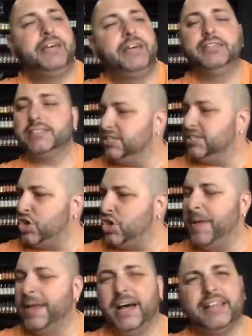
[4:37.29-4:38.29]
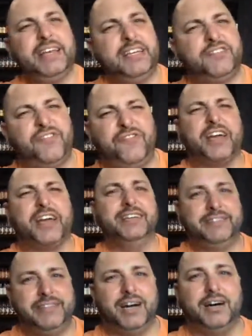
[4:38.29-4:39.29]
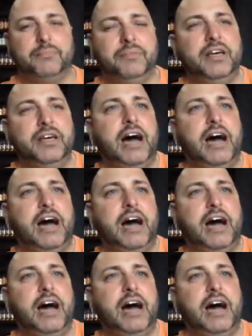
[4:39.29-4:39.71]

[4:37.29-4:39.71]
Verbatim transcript: It's kind of stupid. I think it's fucking dumb.